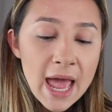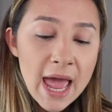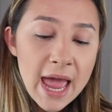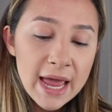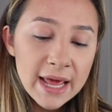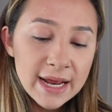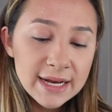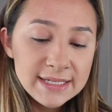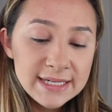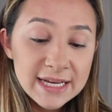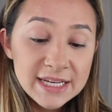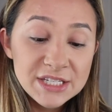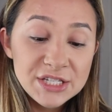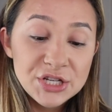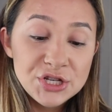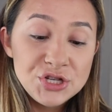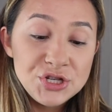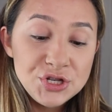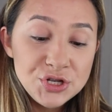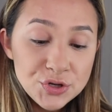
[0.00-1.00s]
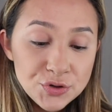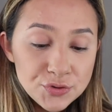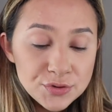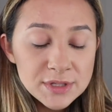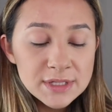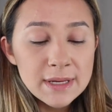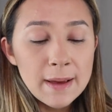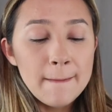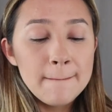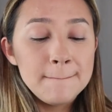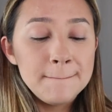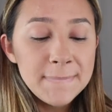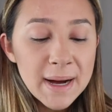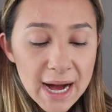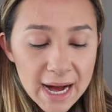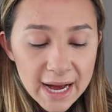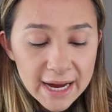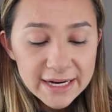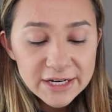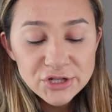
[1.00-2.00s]
and I take Seduce
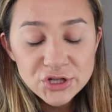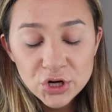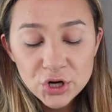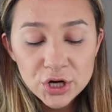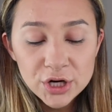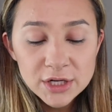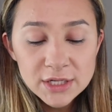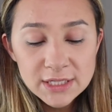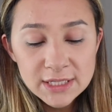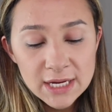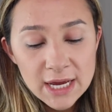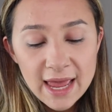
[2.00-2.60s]
by Tarte,